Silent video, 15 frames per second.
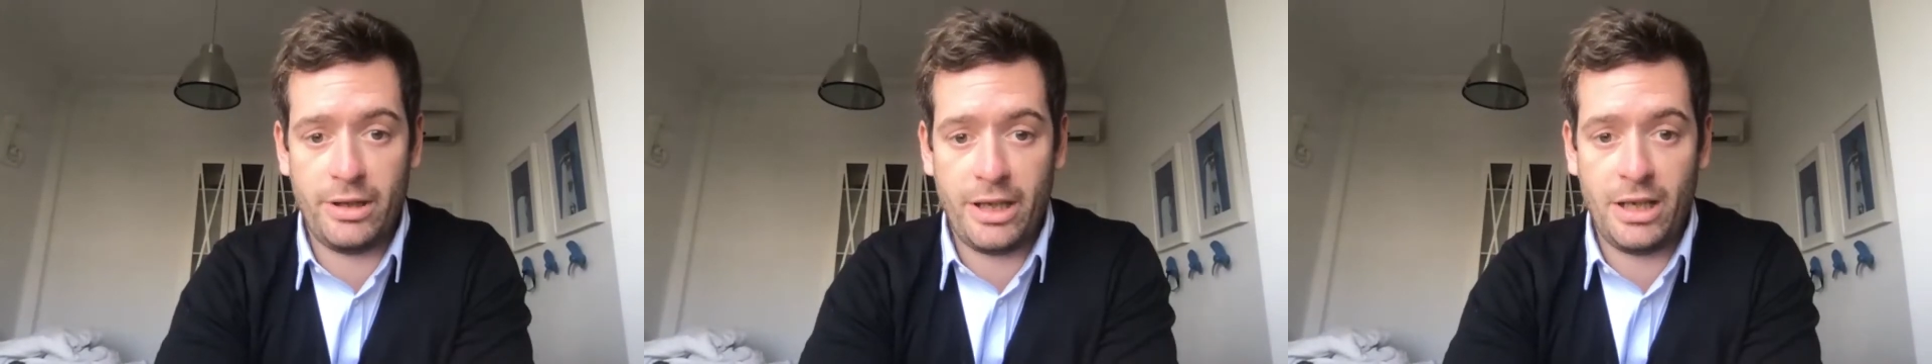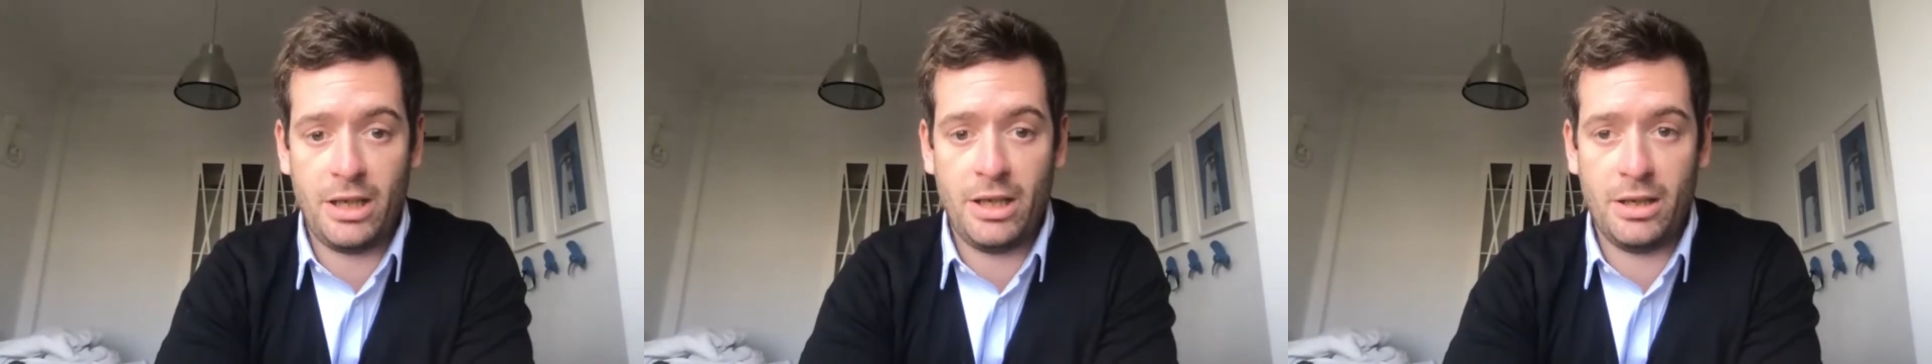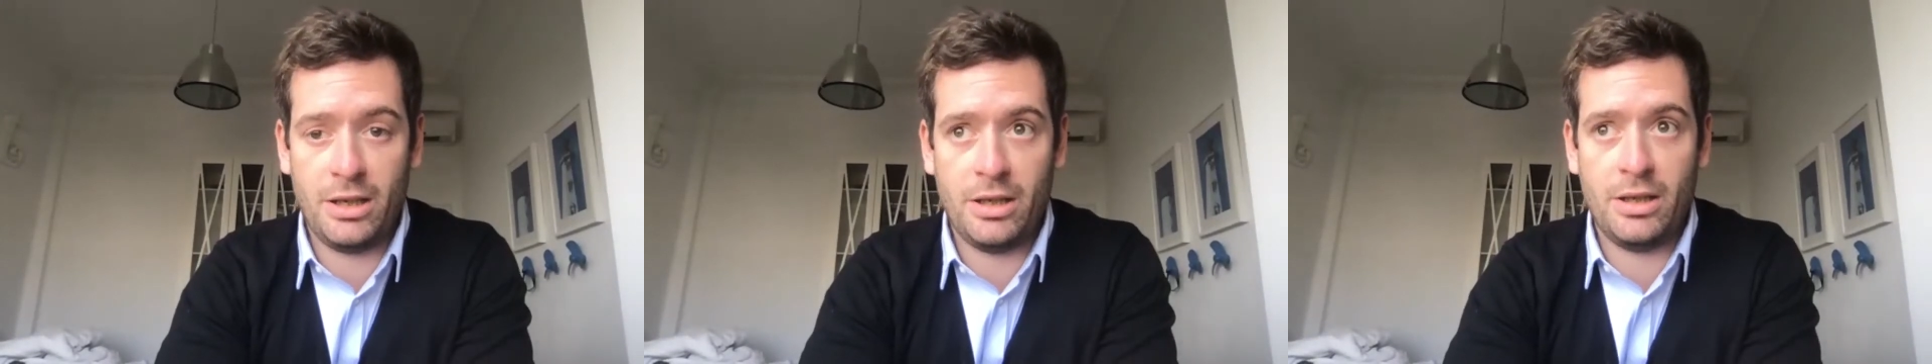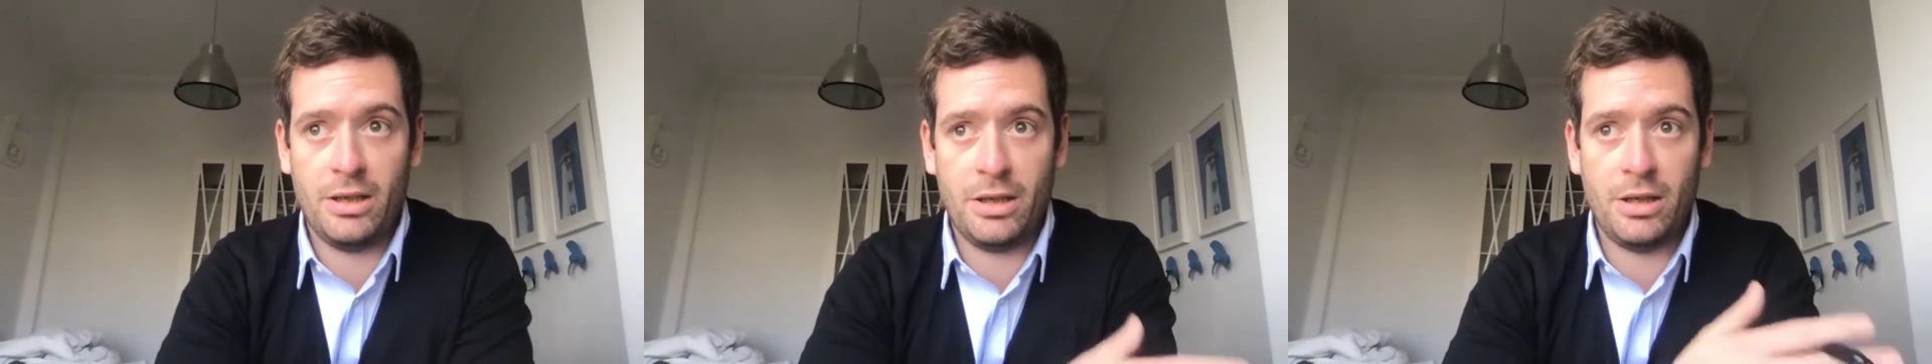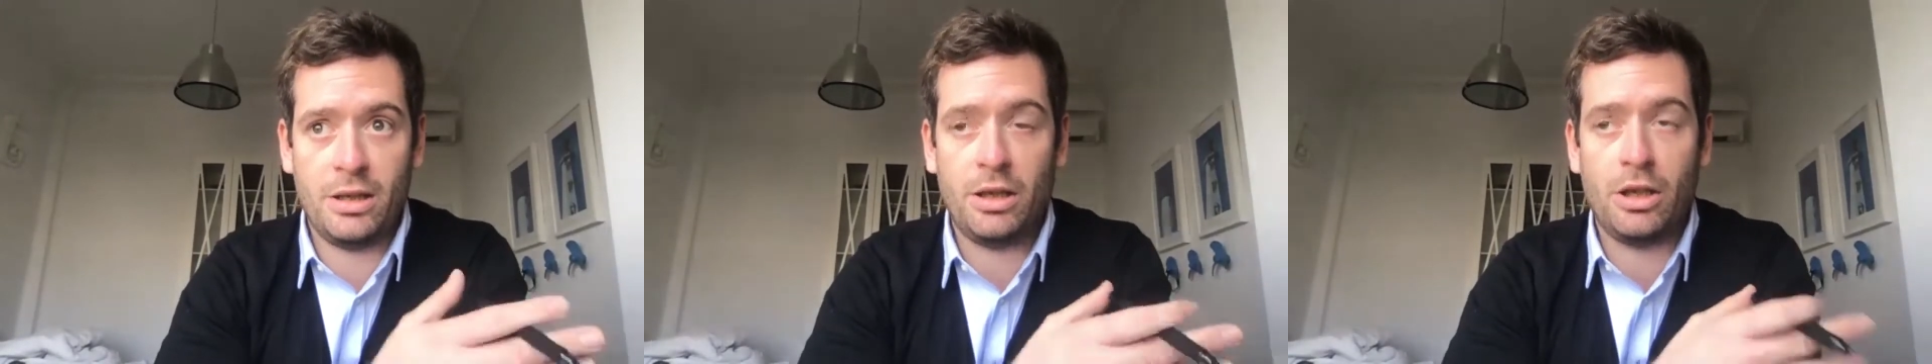They
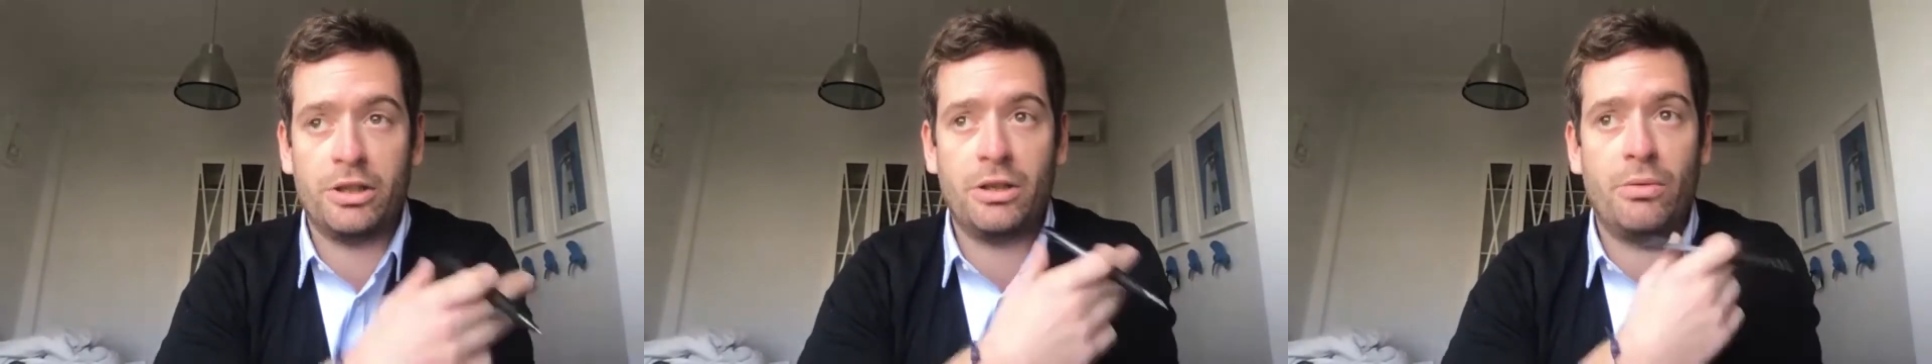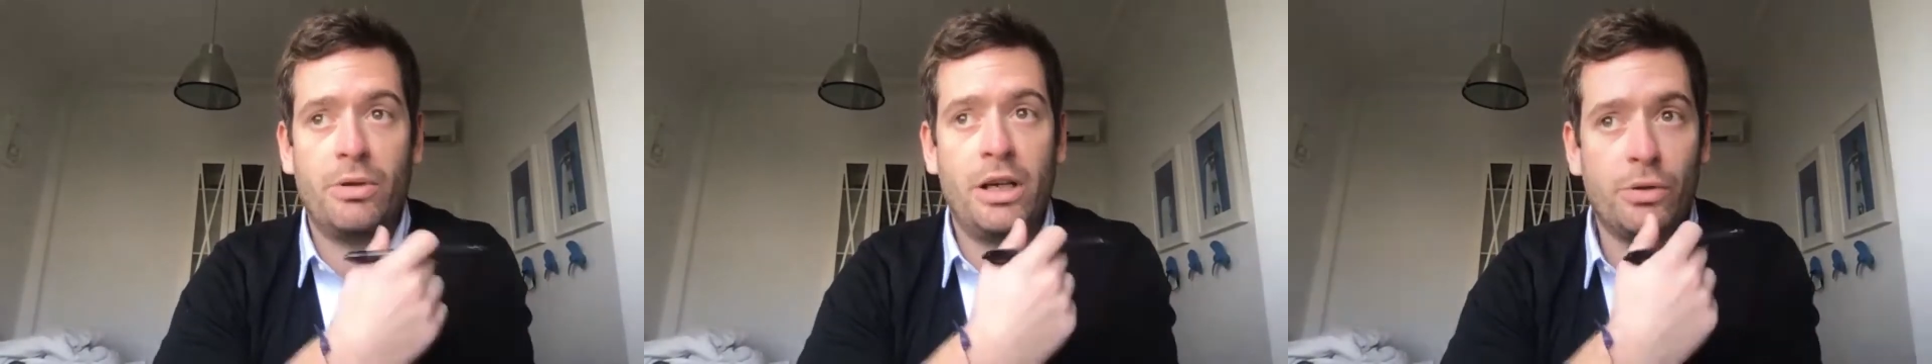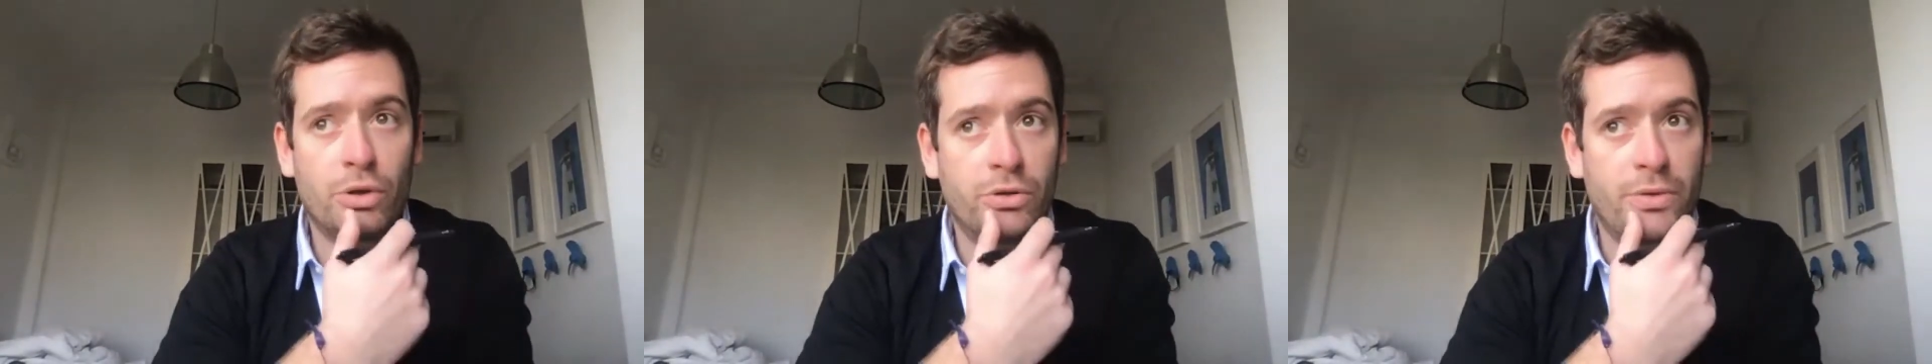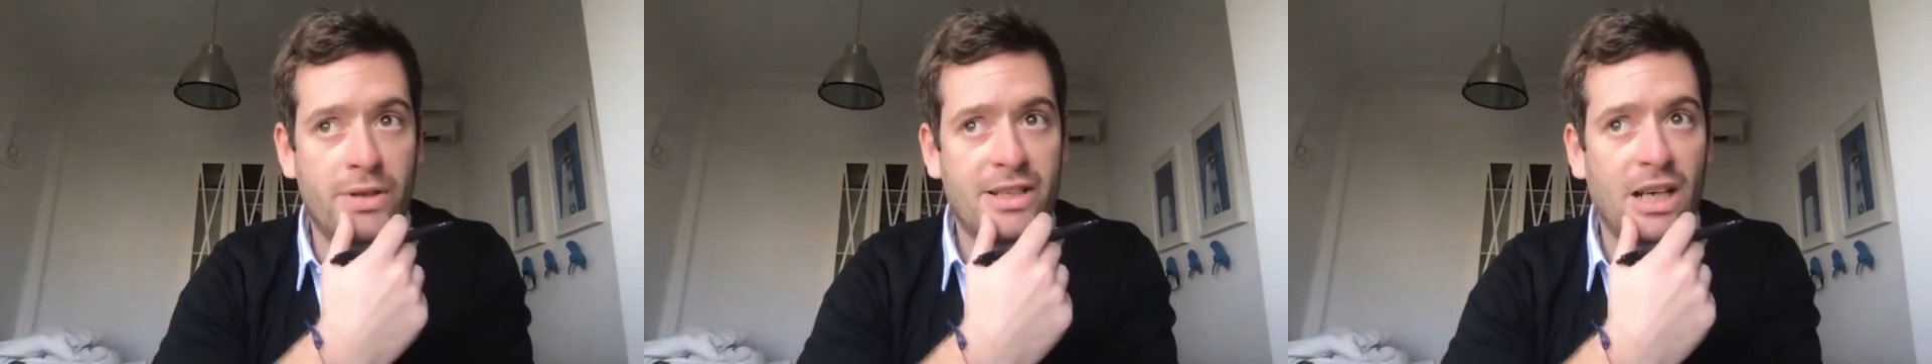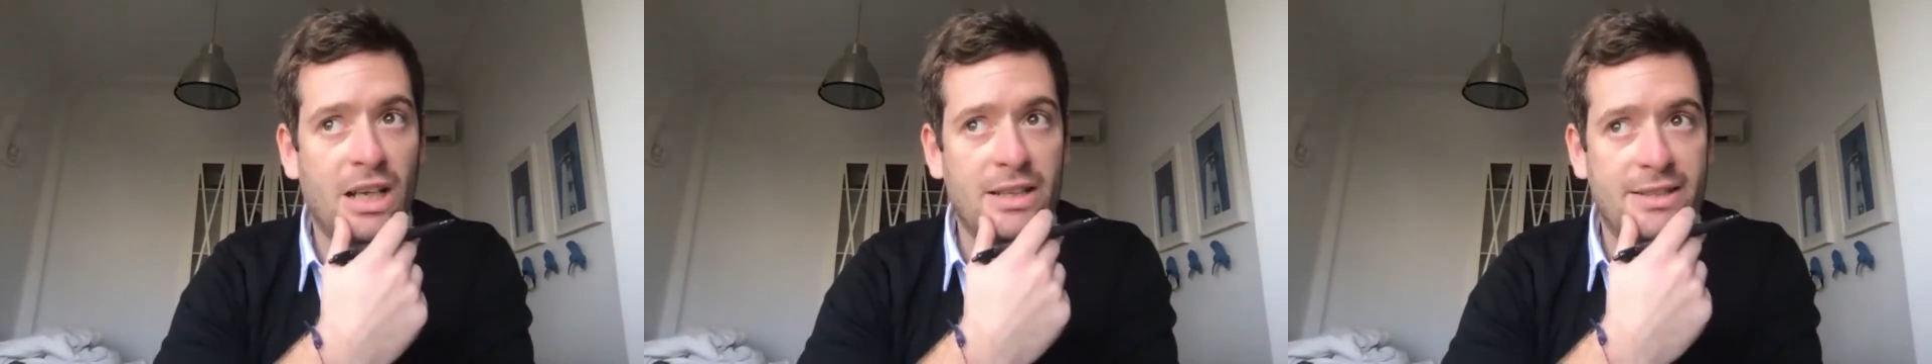got a really good
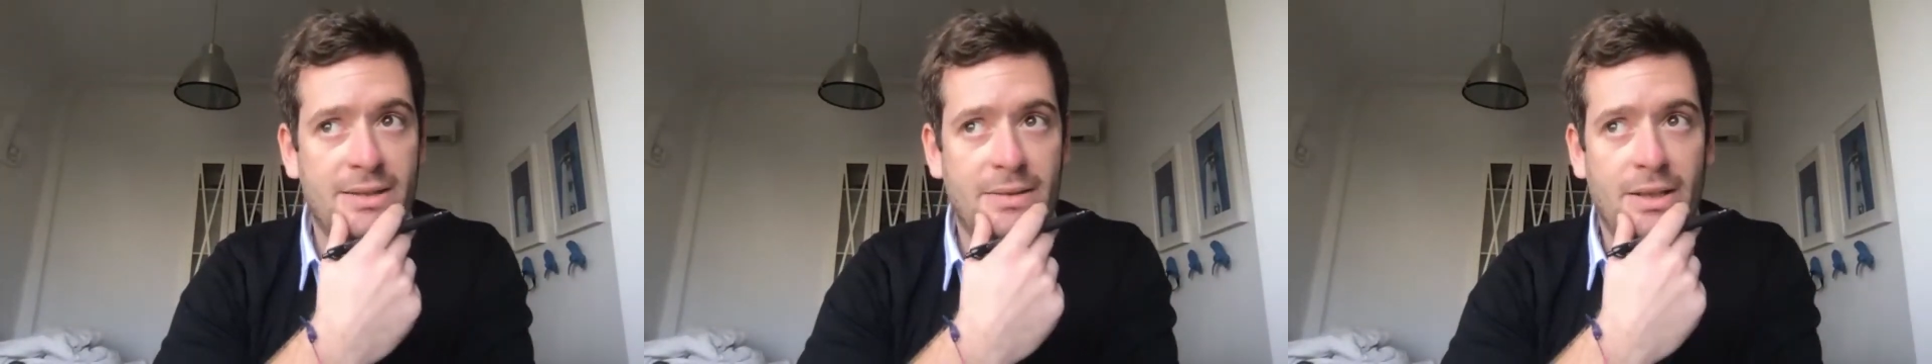results.